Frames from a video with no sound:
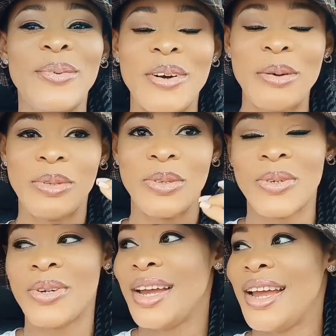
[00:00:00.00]
Welcome
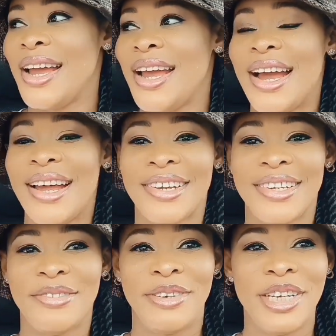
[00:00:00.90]
to another
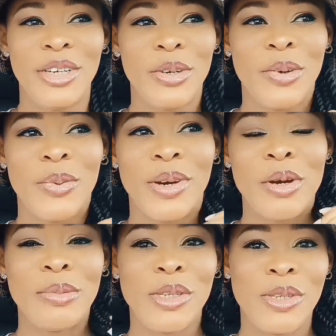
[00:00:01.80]
video.
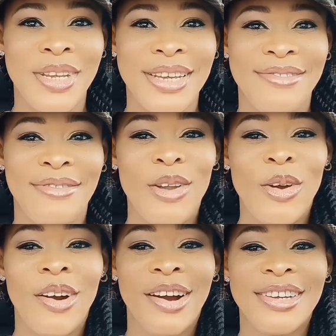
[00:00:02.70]
Welcome to today's
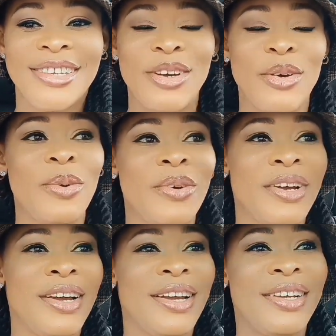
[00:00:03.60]
vlog. So
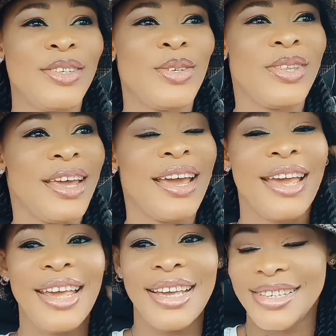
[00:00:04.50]
today
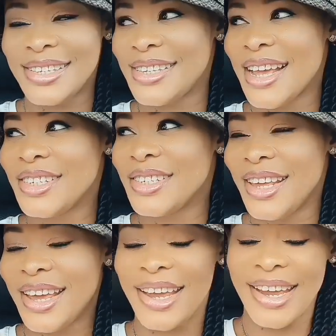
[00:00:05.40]
is
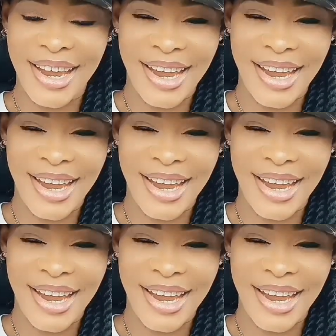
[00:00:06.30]
Saturday